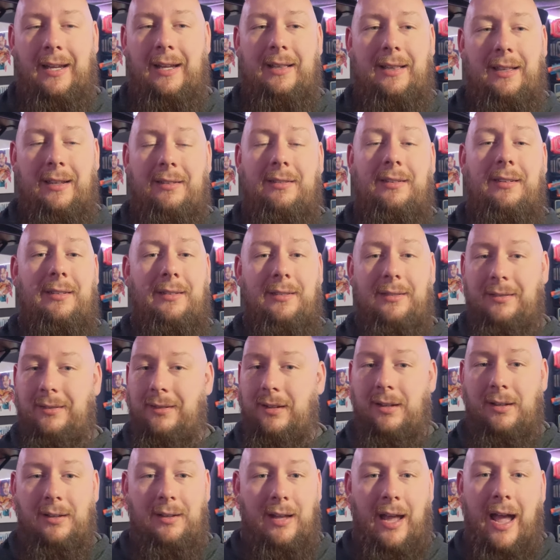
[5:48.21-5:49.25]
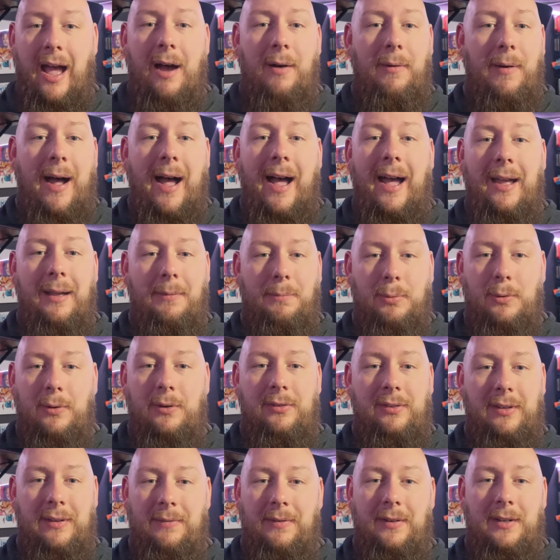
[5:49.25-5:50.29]
This is how I
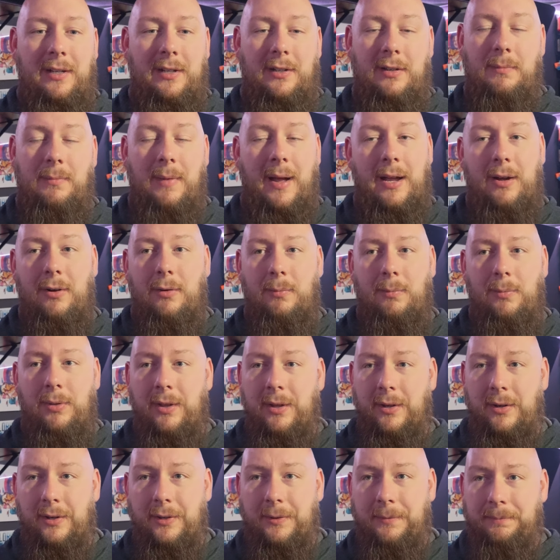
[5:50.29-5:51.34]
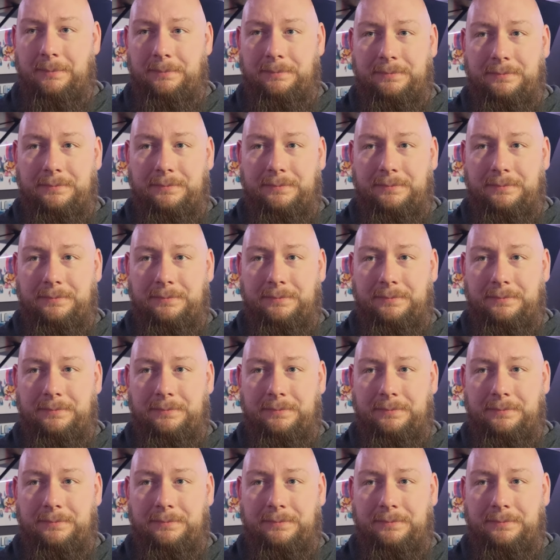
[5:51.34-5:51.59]
perceive it here in my home theater.